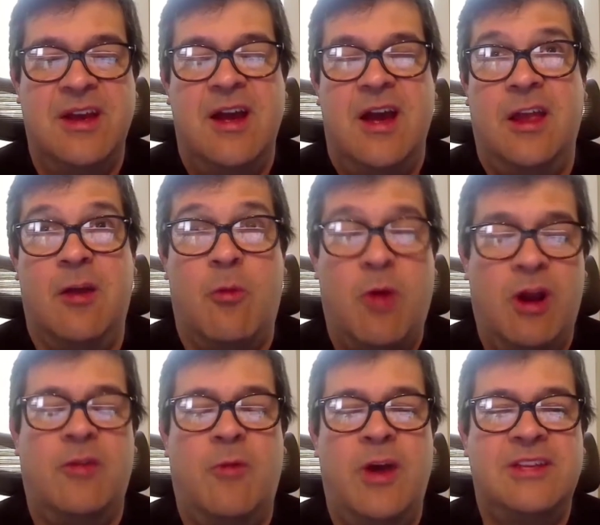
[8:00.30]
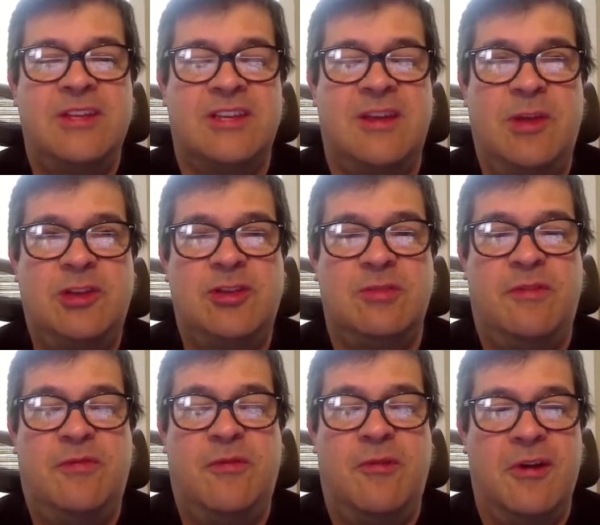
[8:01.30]
One of the ways, as I mentioned
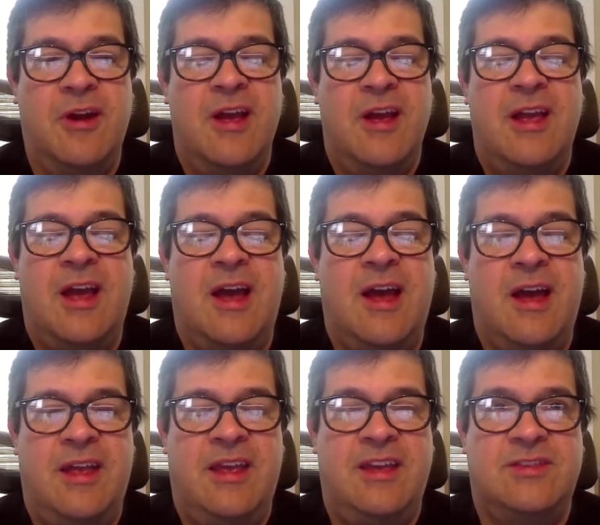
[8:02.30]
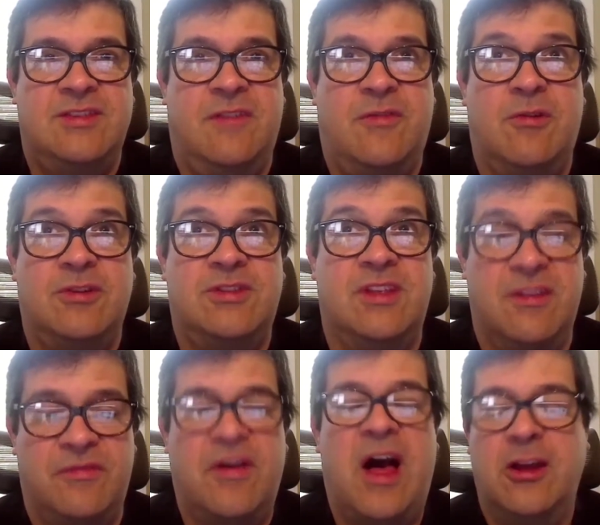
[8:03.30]
before, is of course the
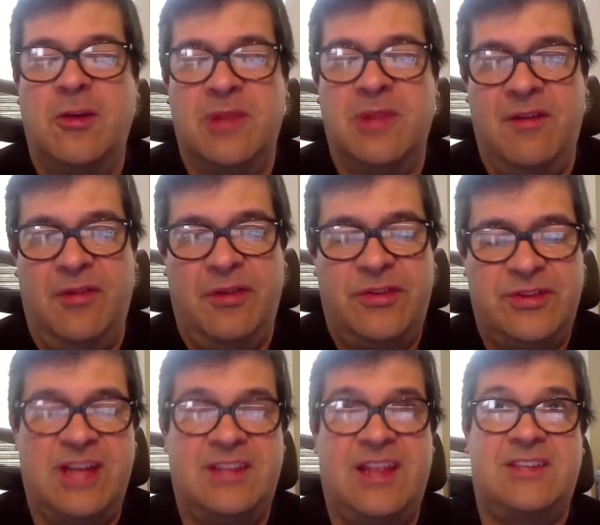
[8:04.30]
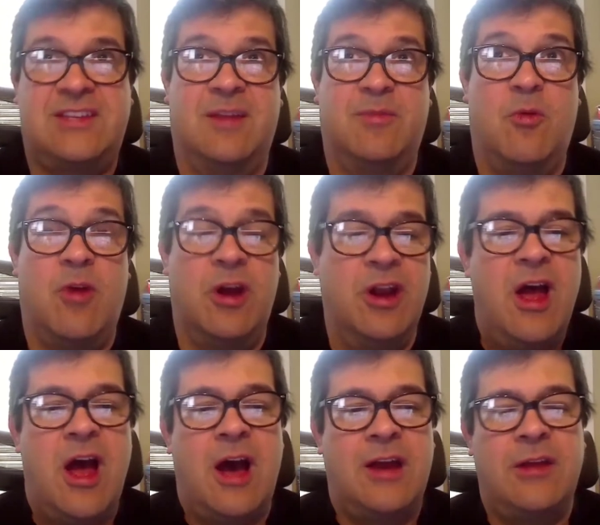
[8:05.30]
volume level. So that's number one.
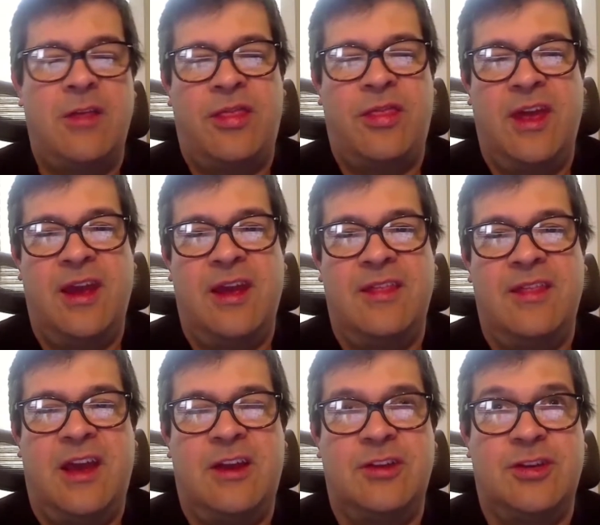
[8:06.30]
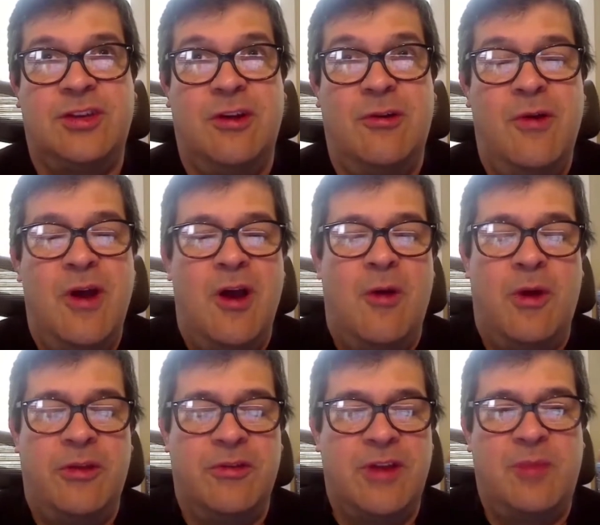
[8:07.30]
Another thing that could show
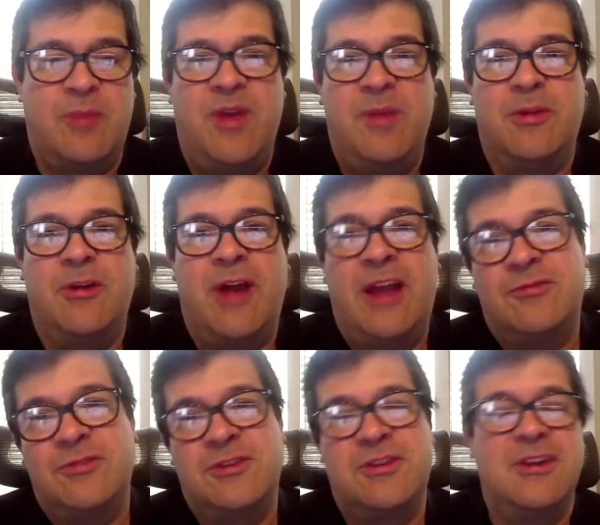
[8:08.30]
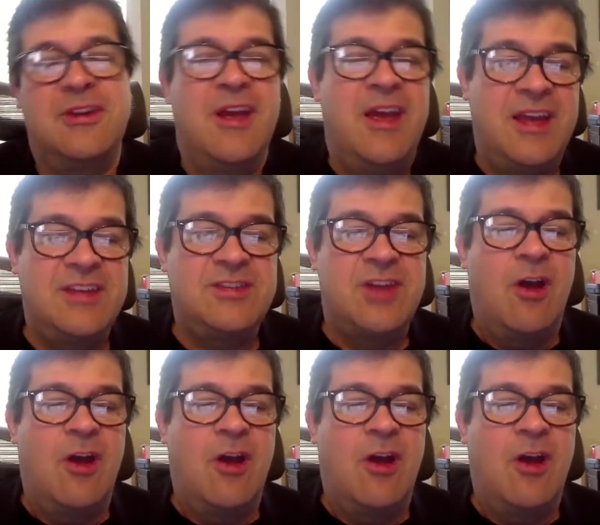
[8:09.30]
whether or not people are interested is